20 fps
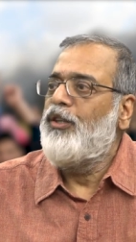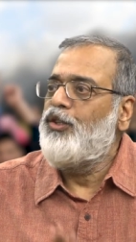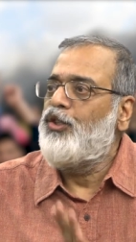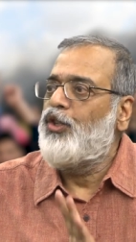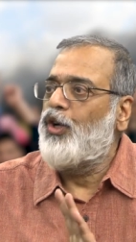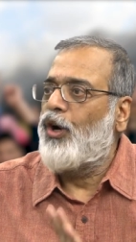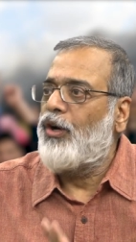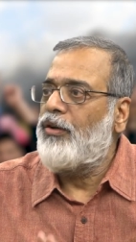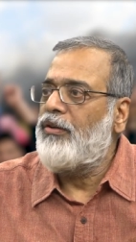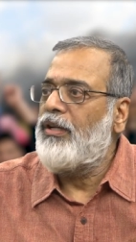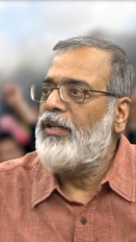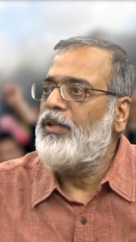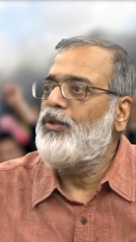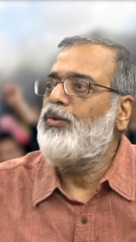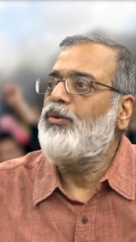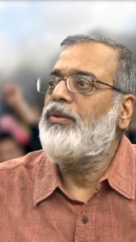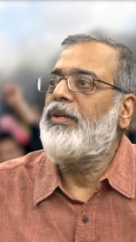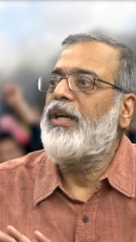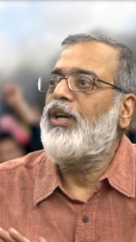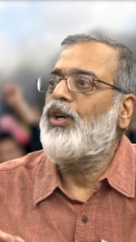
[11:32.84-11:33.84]
Jordan,
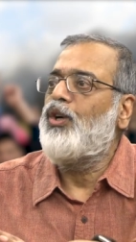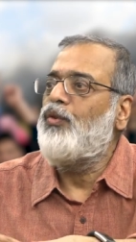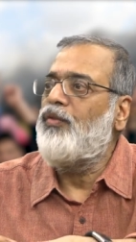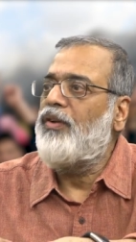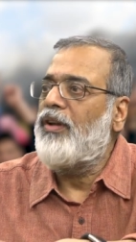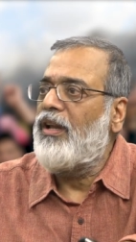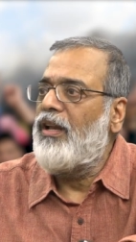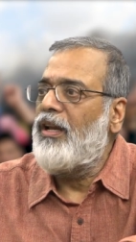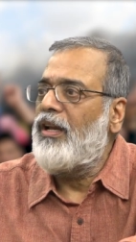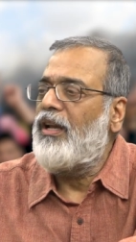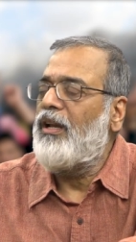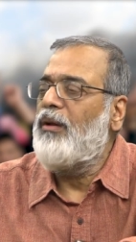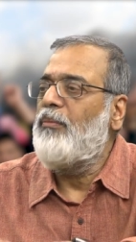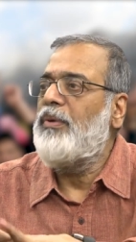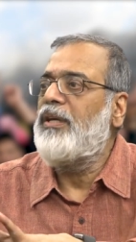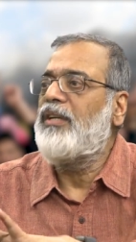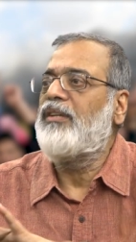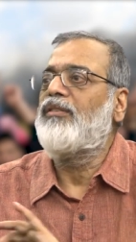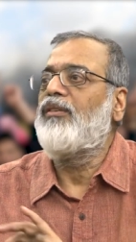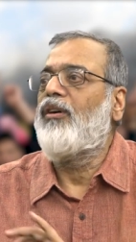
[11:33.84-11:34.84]
you take over a little
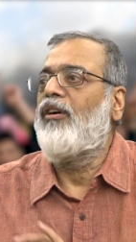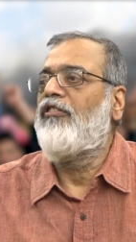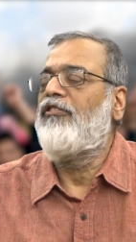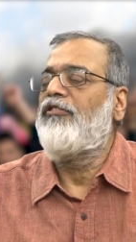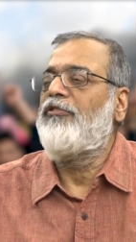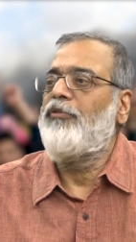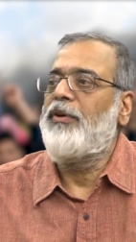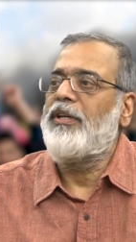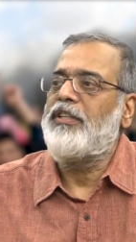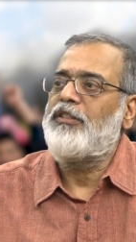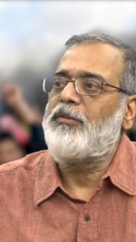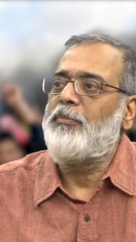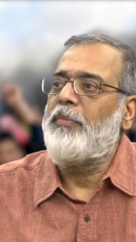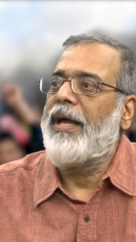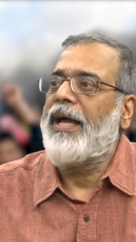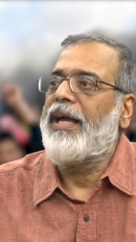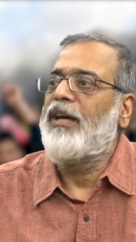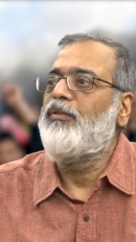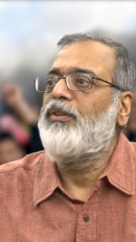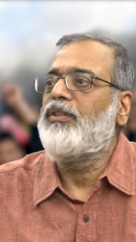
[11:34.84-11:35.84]
bit of West
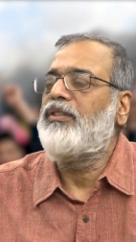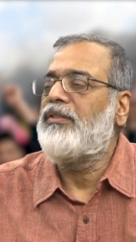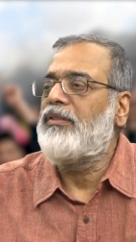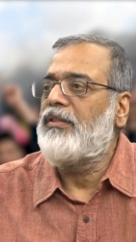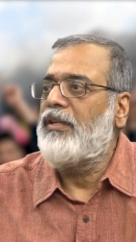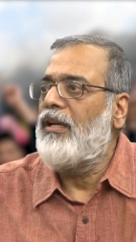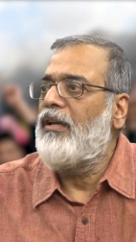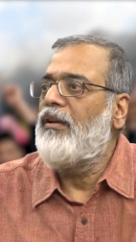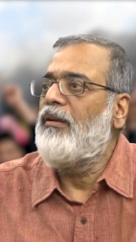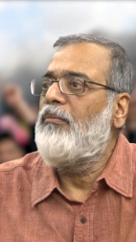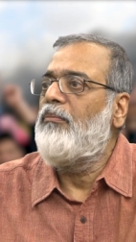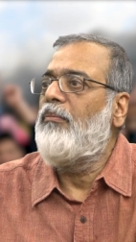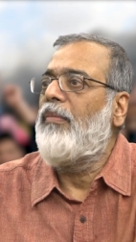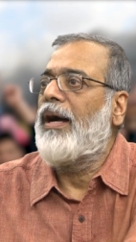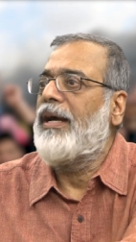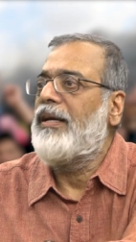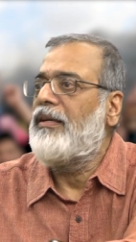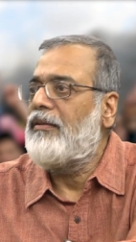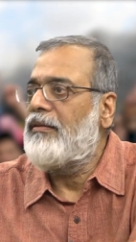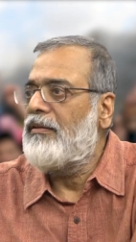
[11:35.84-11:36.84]
Bank, which still
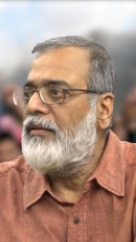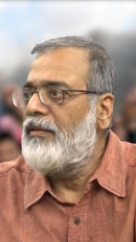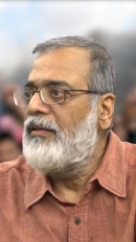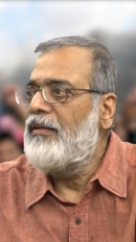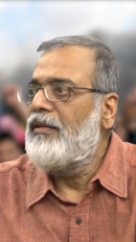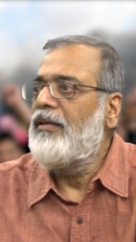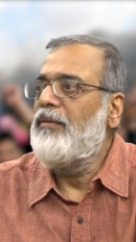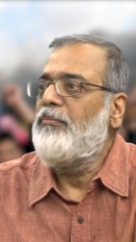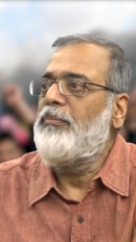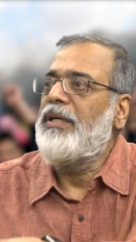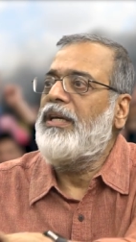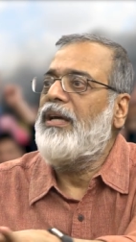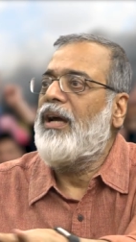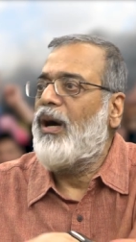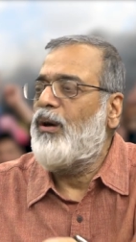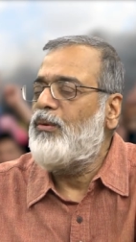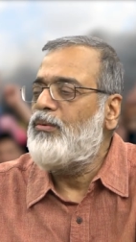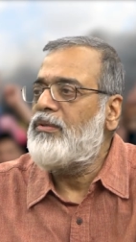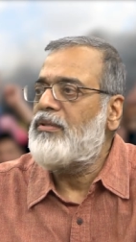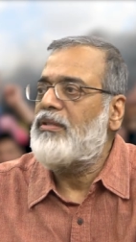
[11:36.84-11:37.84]
might be
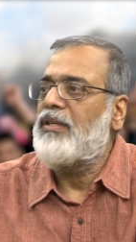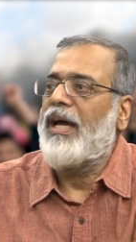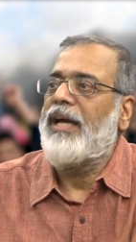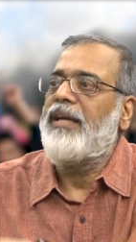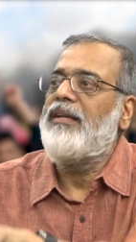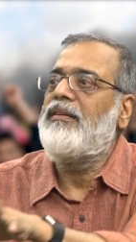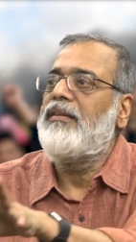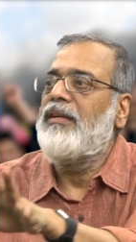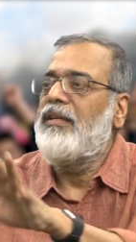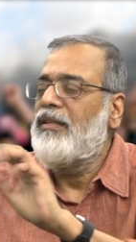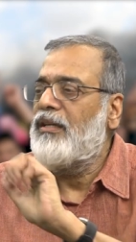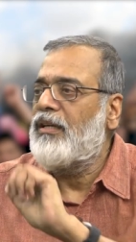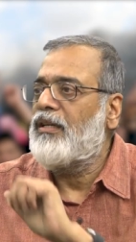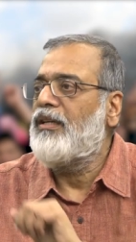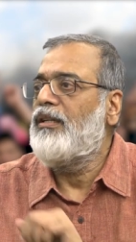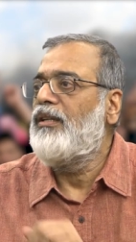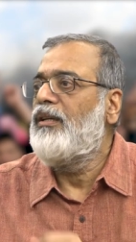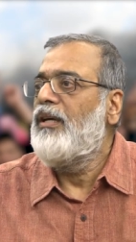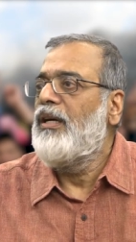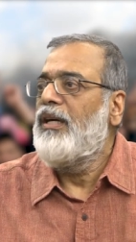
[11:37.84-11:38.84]
outside
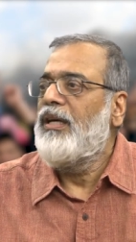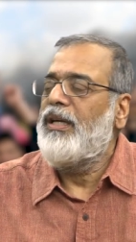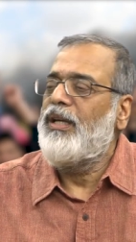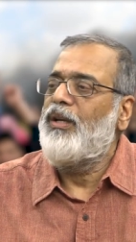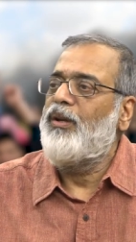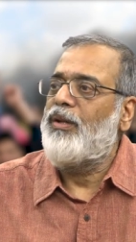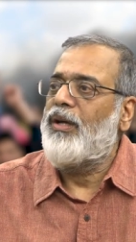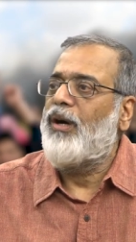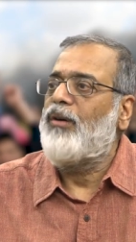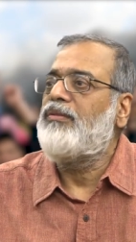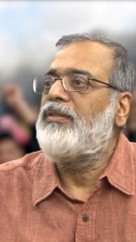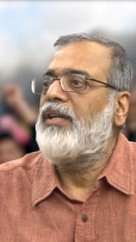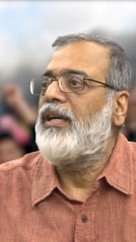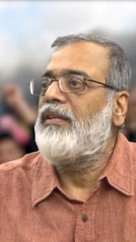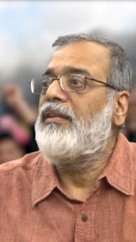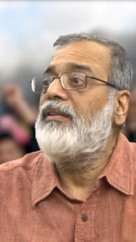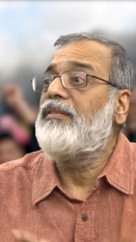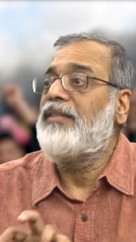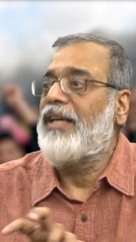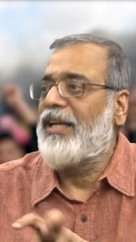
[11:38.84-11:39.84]
the,
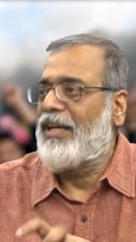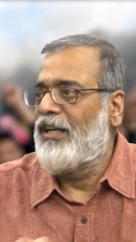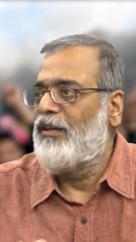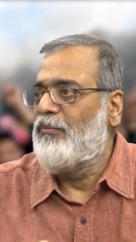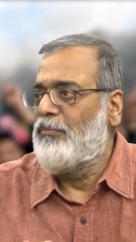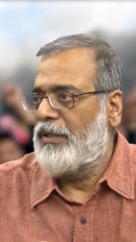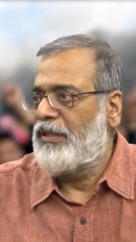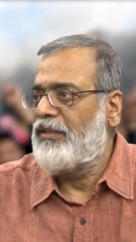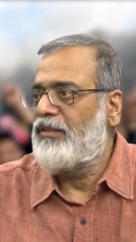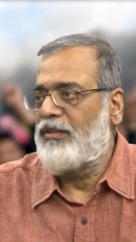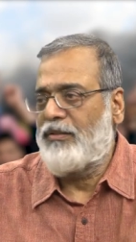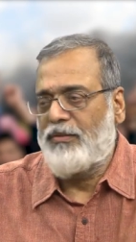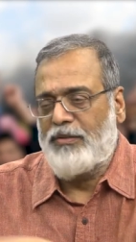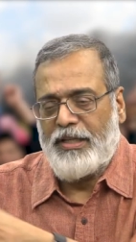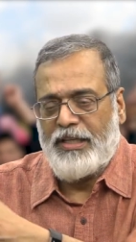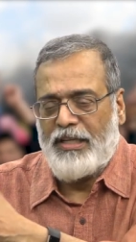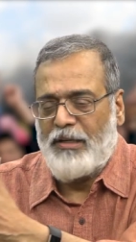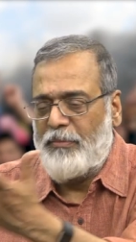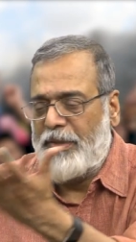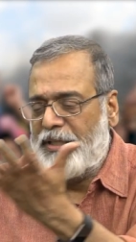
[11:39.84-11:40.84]
outside the settlements.
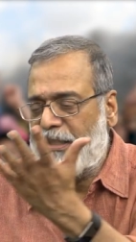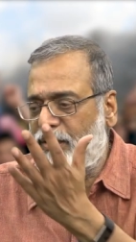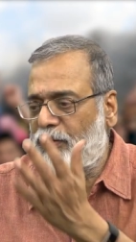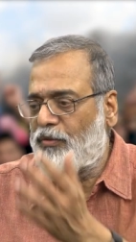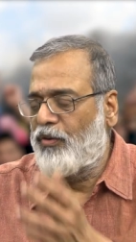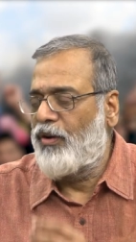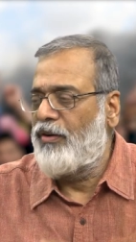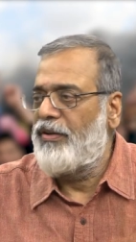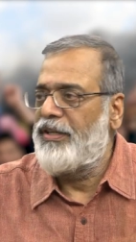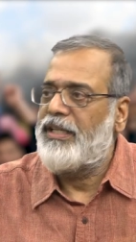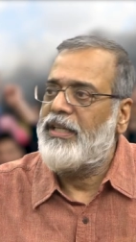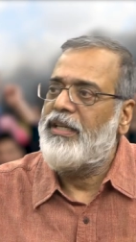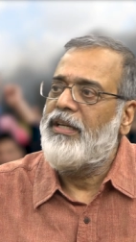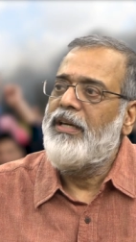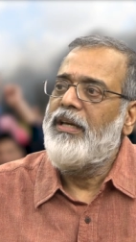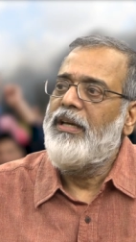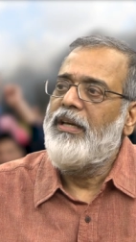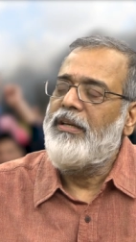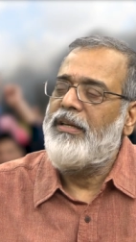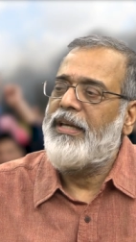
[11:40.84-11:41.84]
Settlements have already
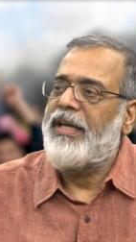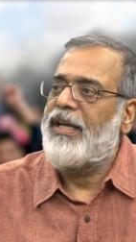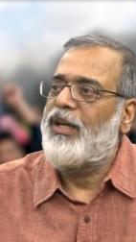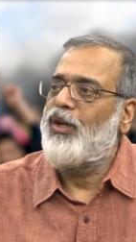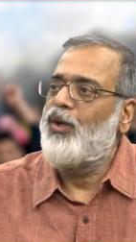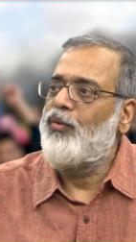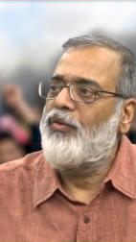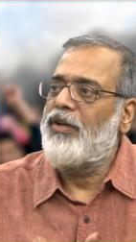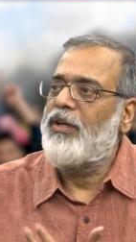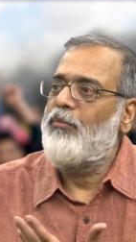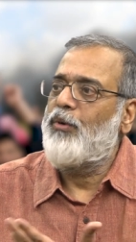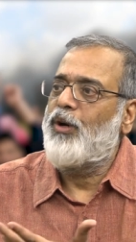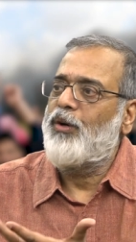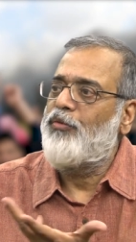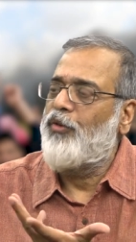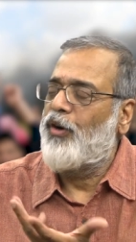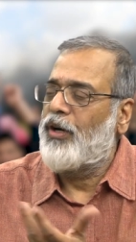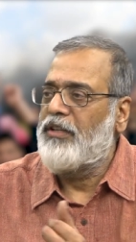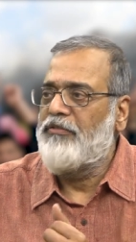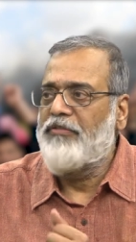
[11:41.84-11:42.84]
taken over about
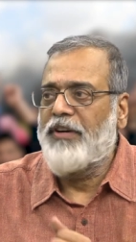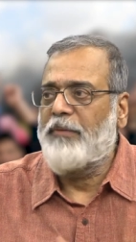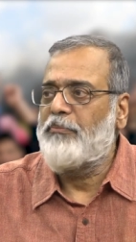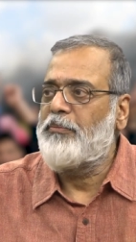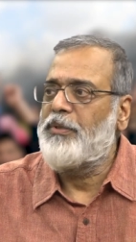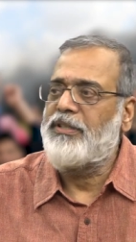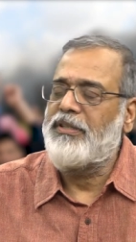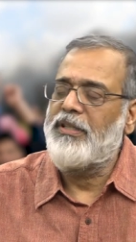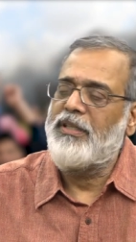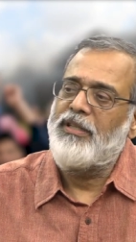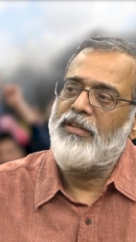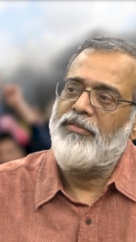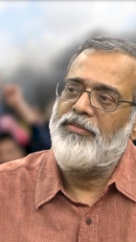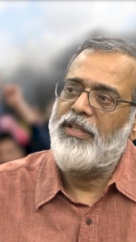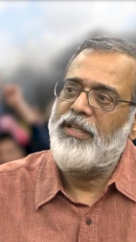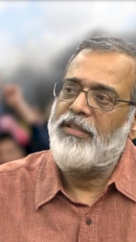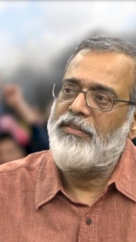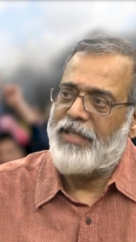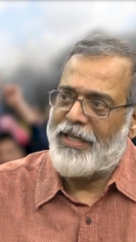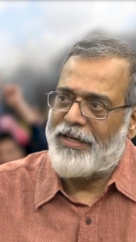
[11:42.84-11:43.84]
45% of
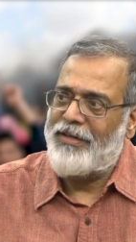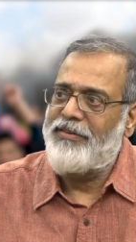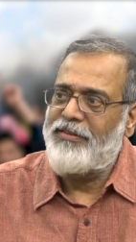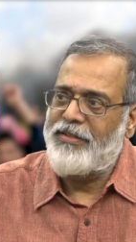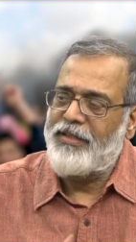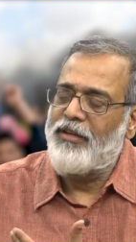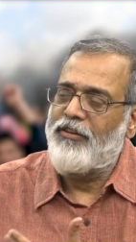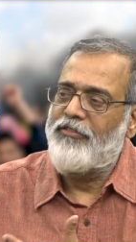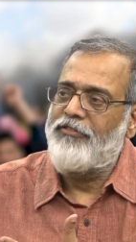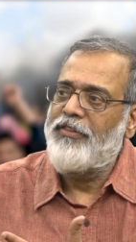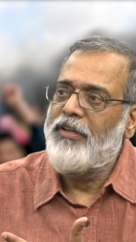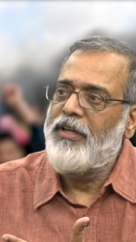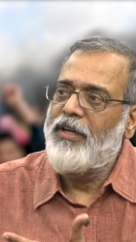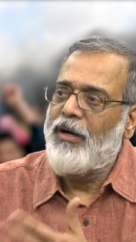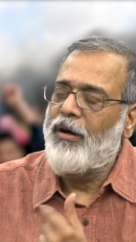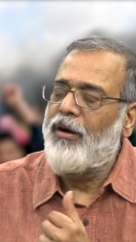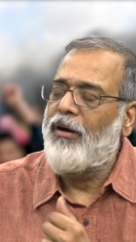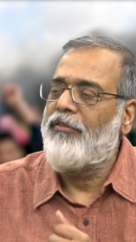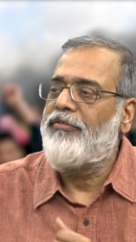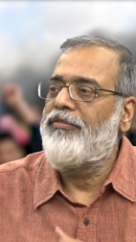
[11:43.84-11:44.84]
the territory of
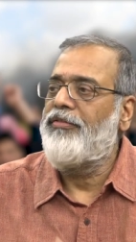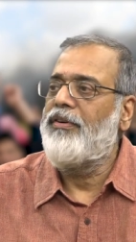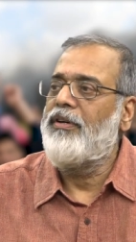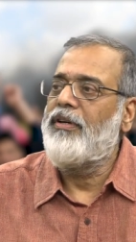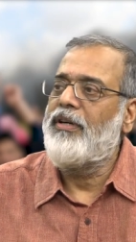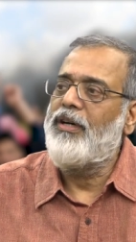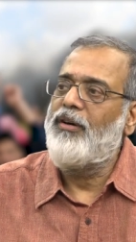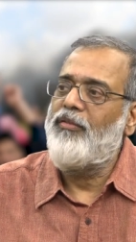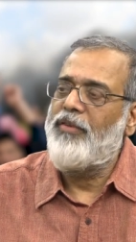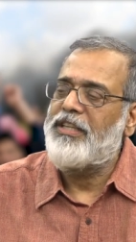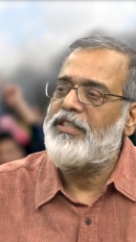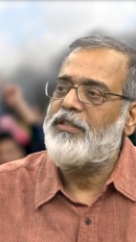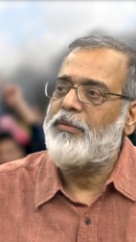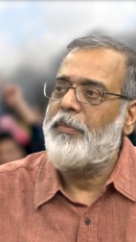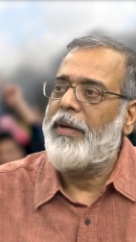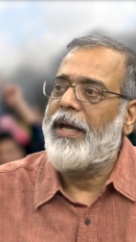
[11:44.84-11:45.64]
West